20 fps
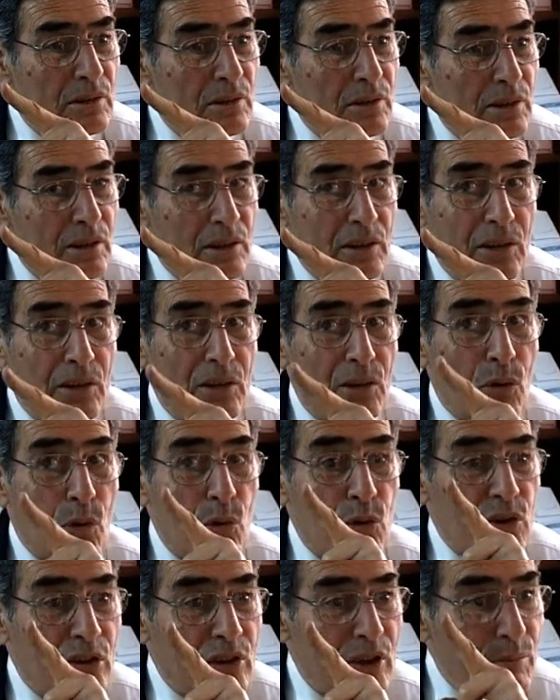During
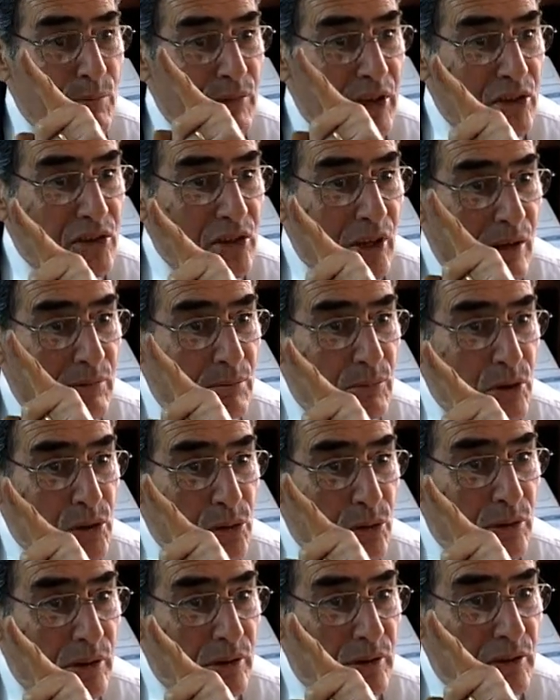many years,
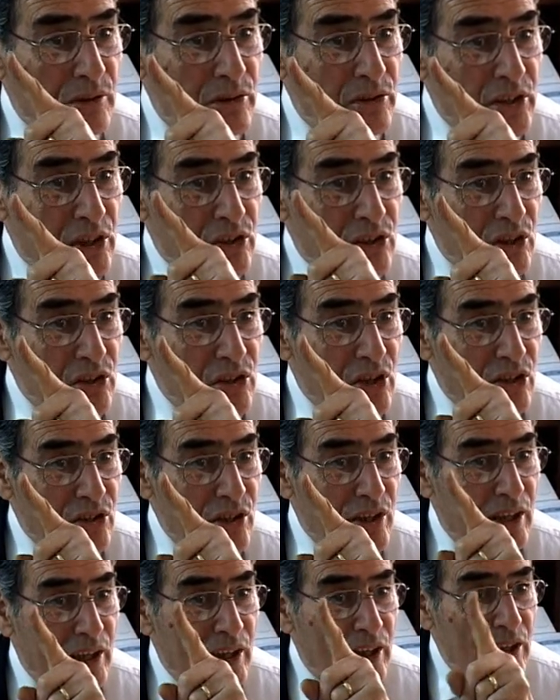I treated
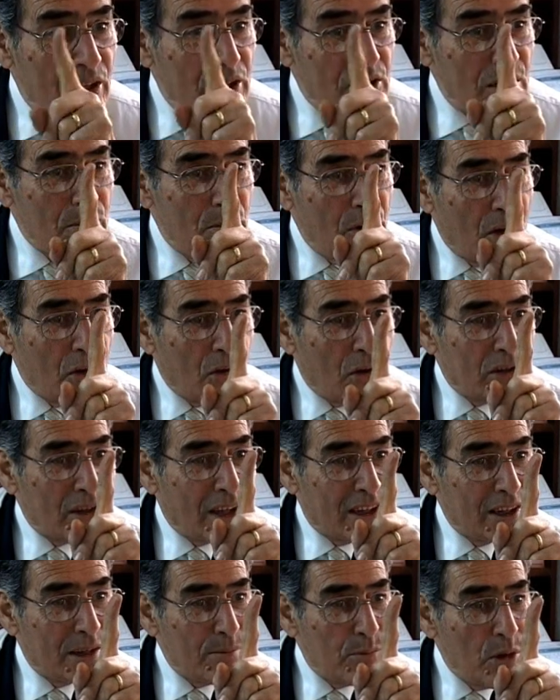patients
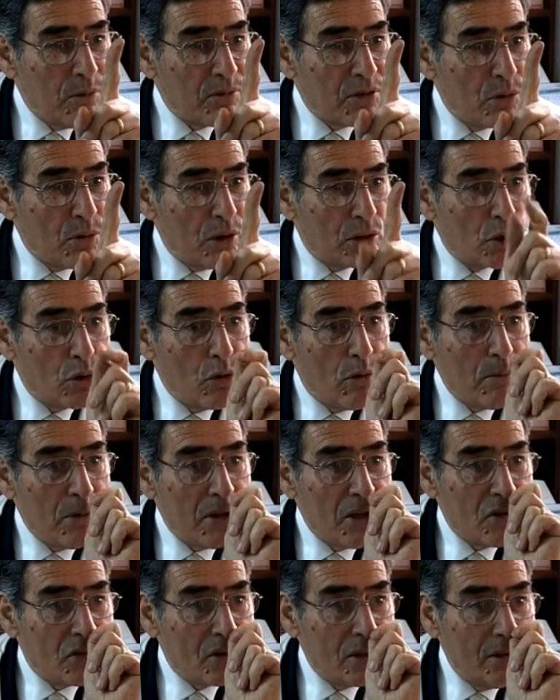with outer
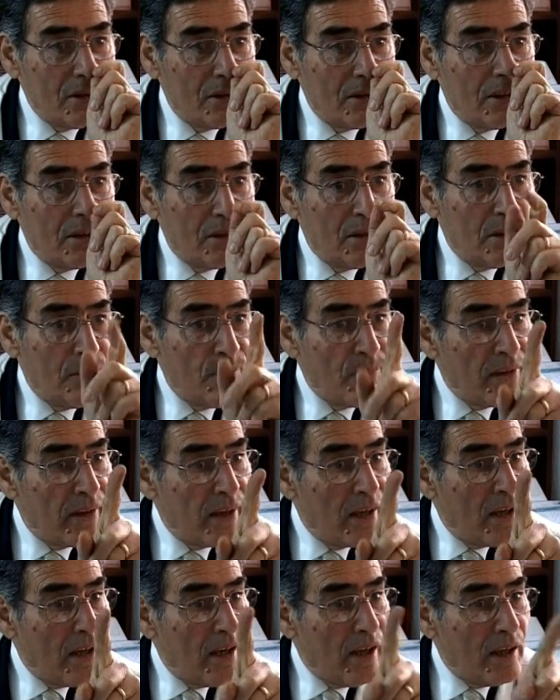cancerous
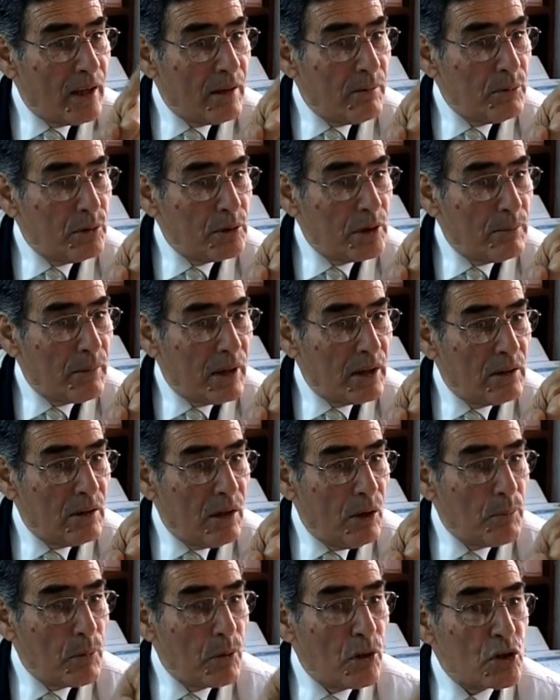injuries such
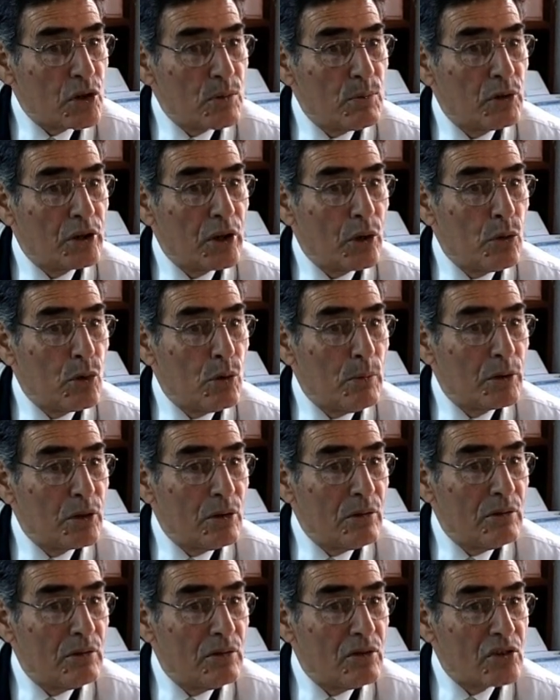as on the
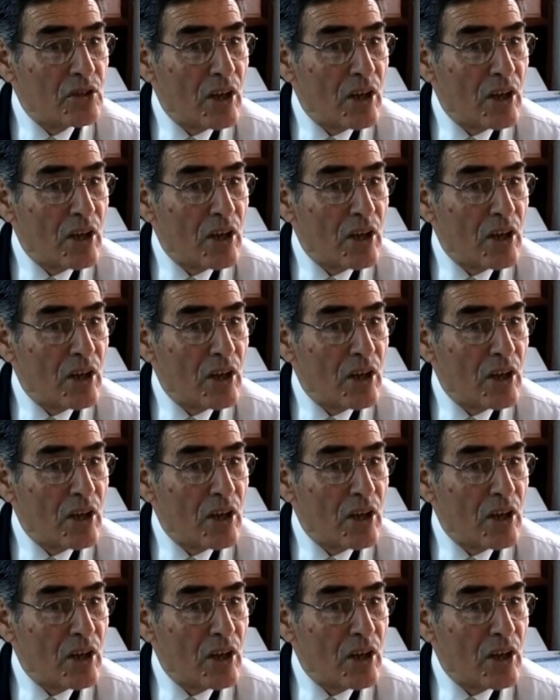skin